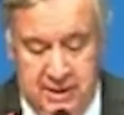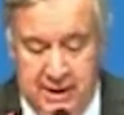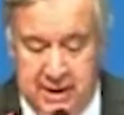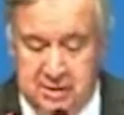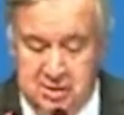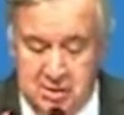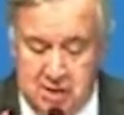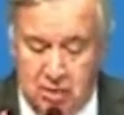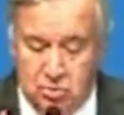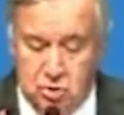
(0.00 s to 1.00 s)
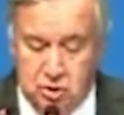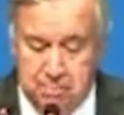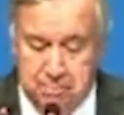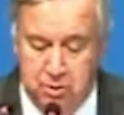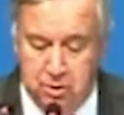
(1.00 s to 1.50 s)
and a staunch
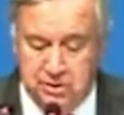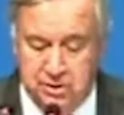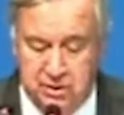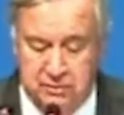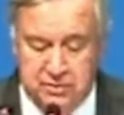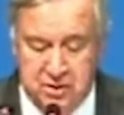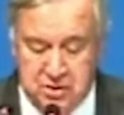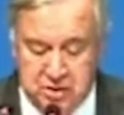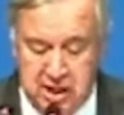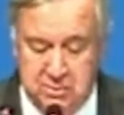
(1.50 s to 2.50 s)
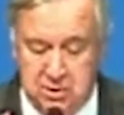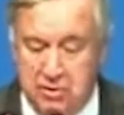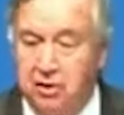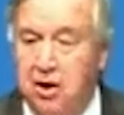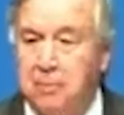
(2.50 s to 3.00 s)
supporter of sustainable
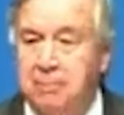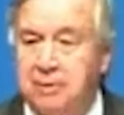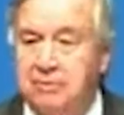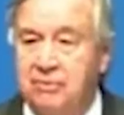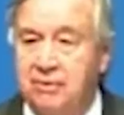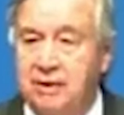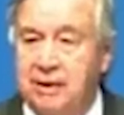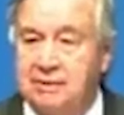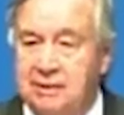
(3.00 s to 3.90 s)
development and